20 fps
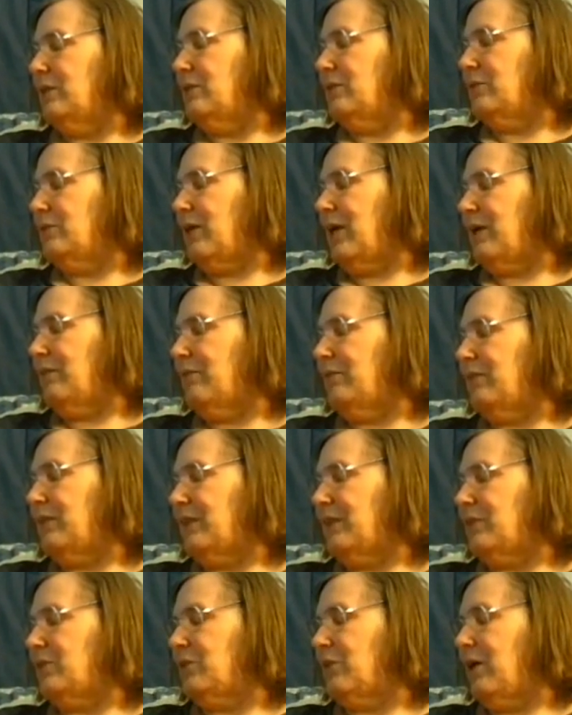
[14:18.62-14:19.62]

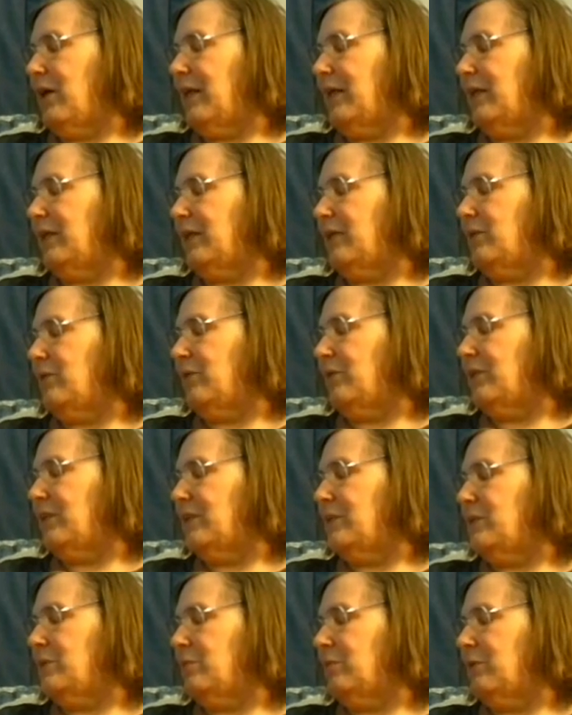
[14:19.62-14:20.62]
drafting triangle.
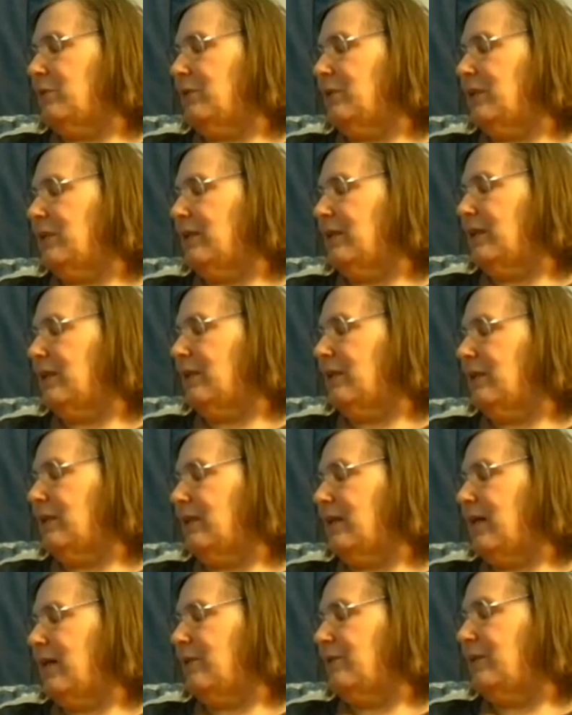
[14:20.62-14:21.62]
This will
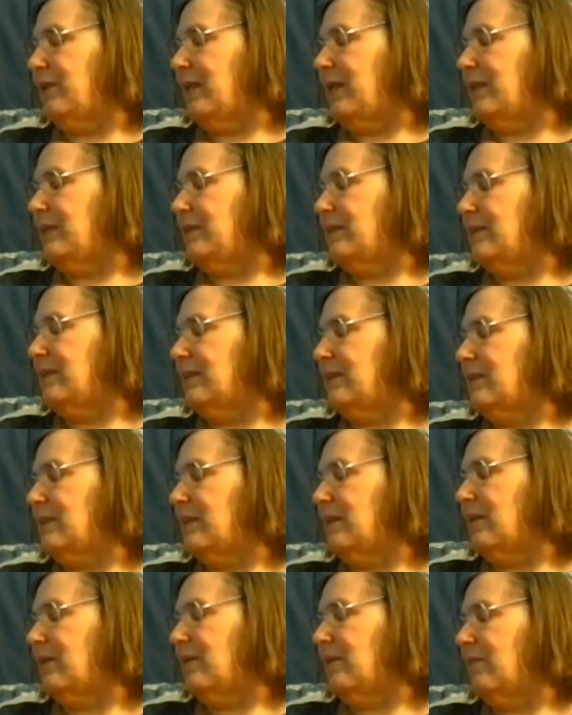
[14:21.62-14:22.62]
allow the ends
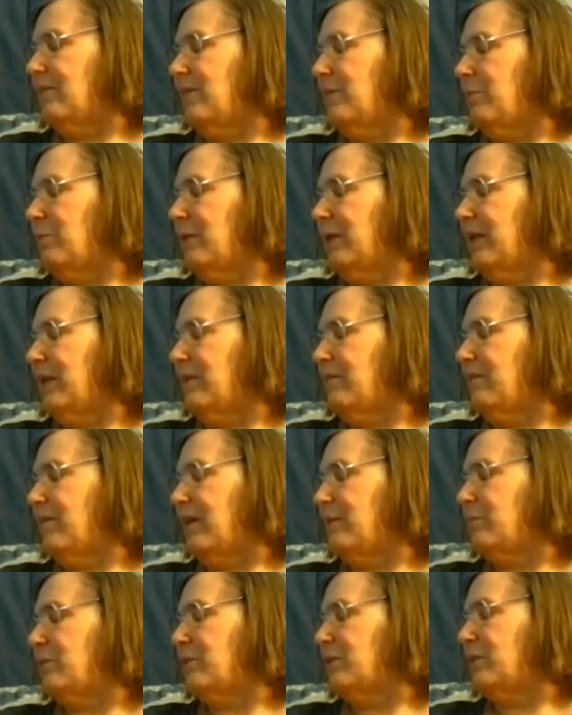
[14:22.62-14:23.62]
of the plant
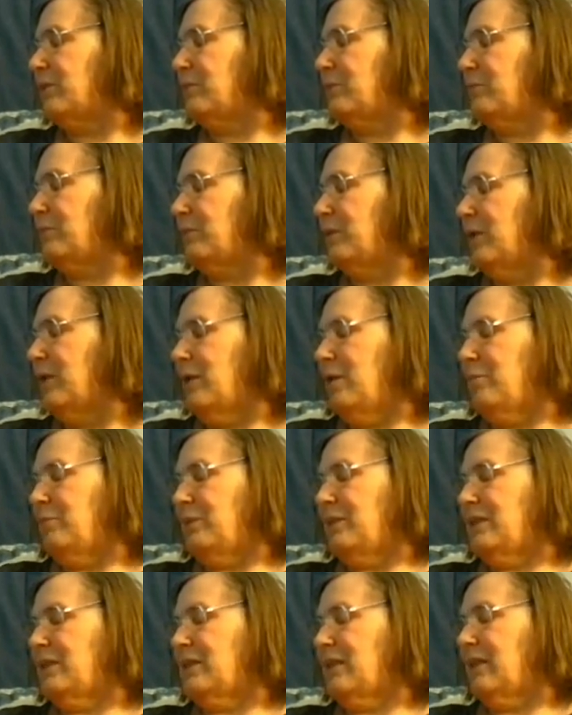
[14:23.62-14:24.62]
fibers to
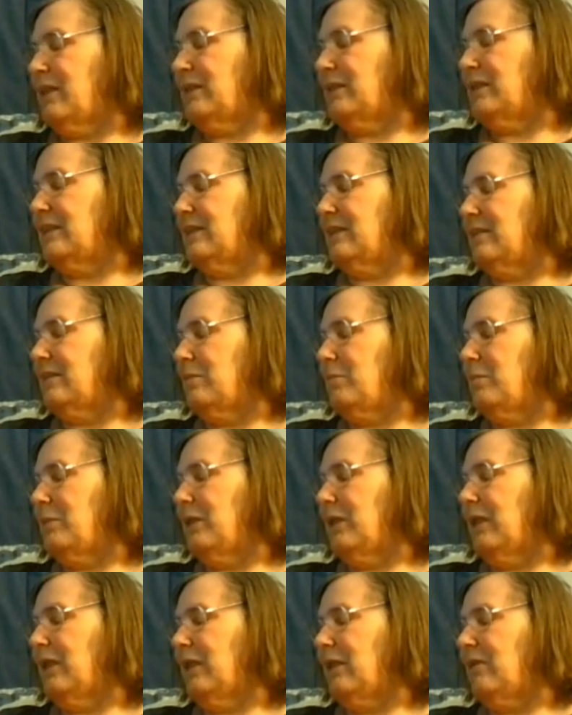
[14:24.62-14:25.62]
be tucked into the
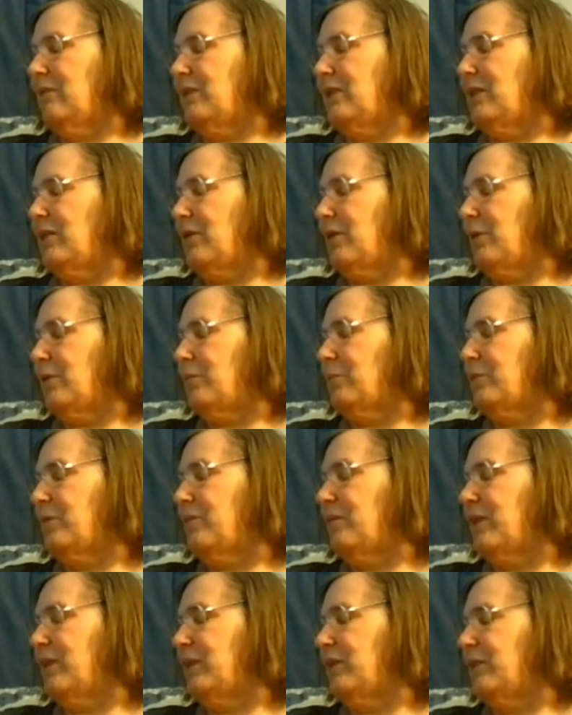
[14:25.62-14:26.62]
middle of the yarn,
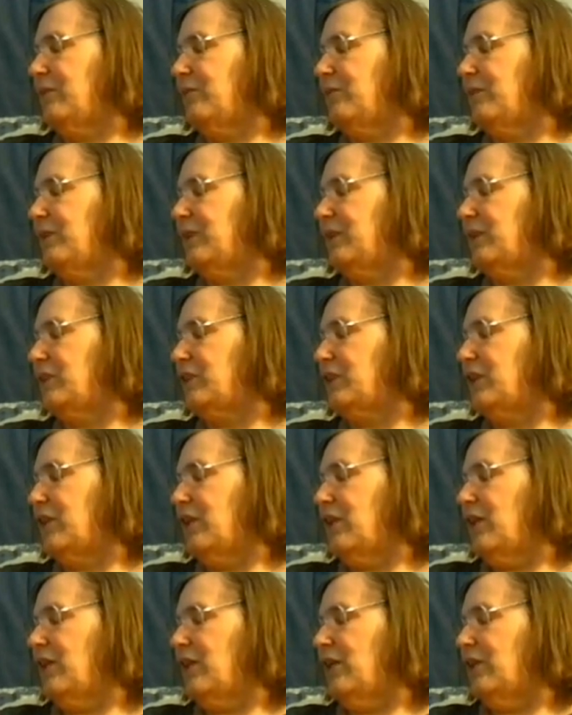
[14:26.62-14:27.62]
preventing your finished
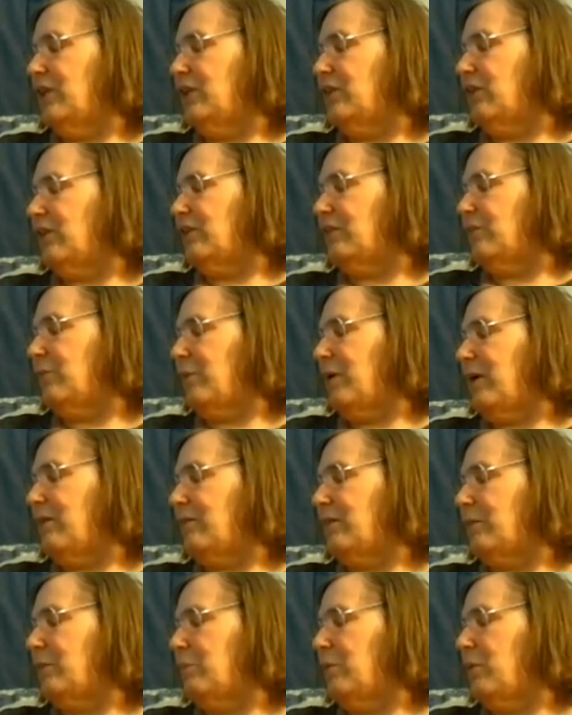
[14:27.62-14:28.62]
yarn from
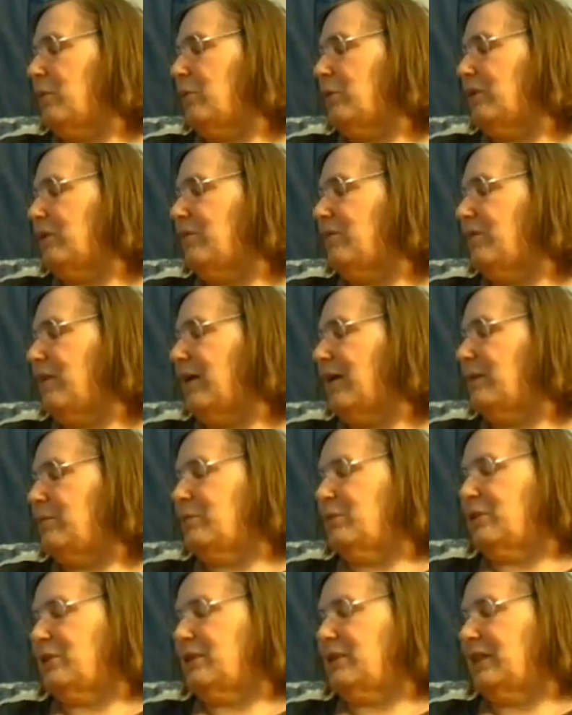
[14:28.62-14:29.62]
having pokey
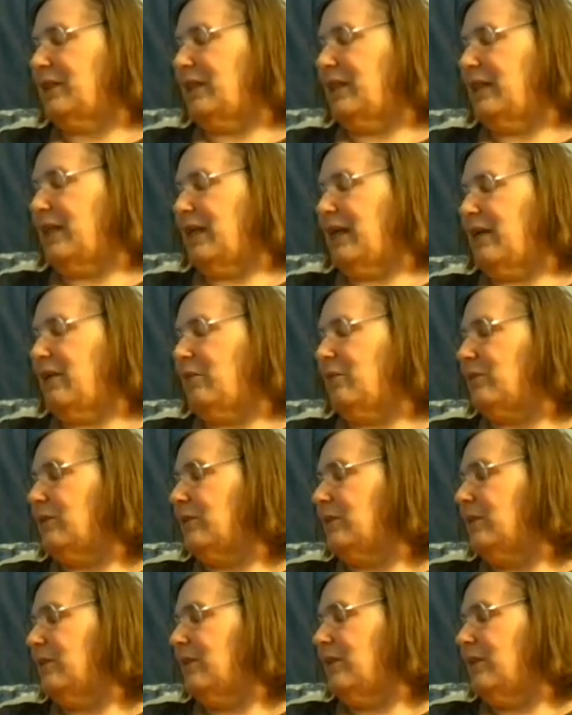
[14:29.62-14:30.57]
fibers sticking out.